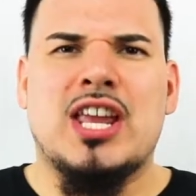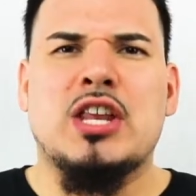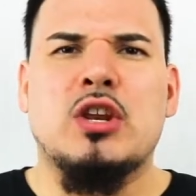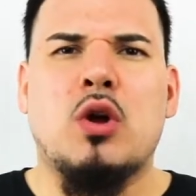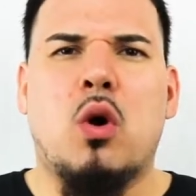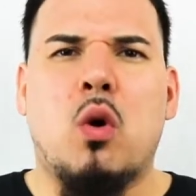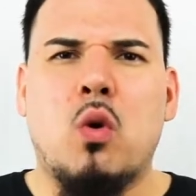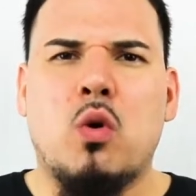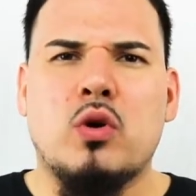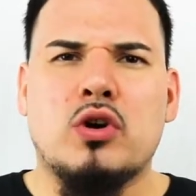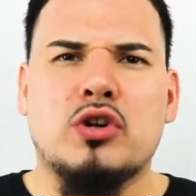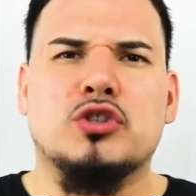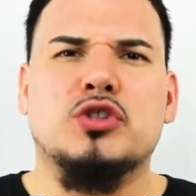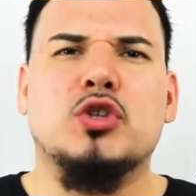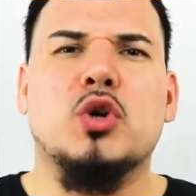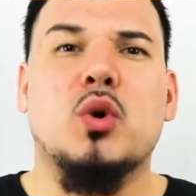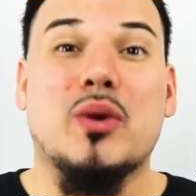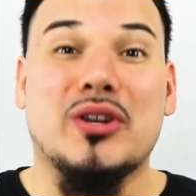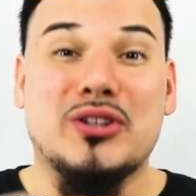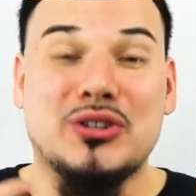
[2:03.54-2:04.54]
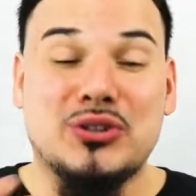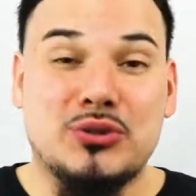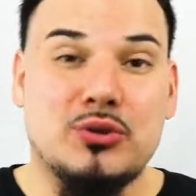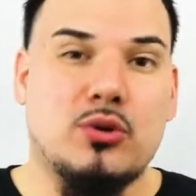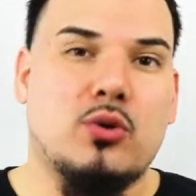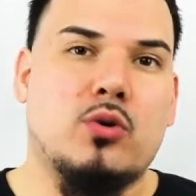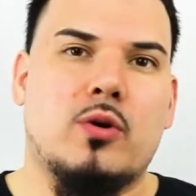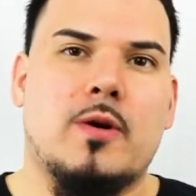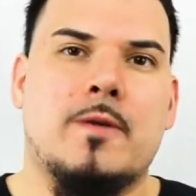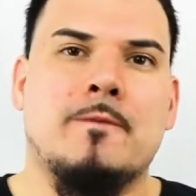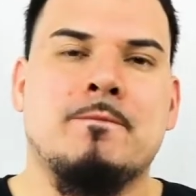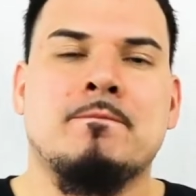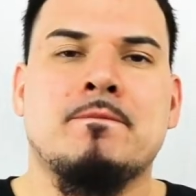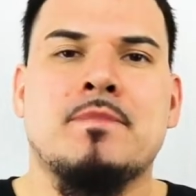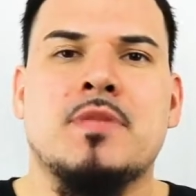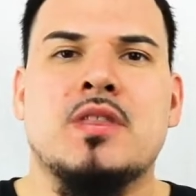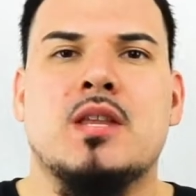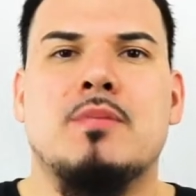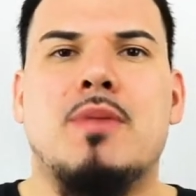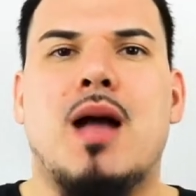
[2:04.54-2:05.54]
in order to endure?
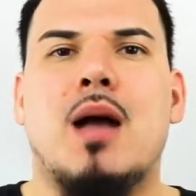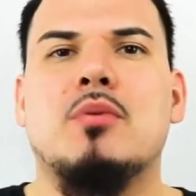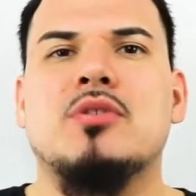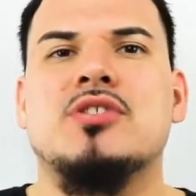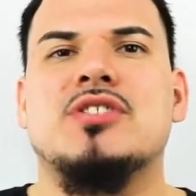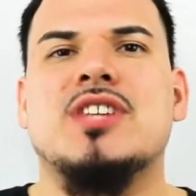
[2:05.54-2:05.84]
The Bible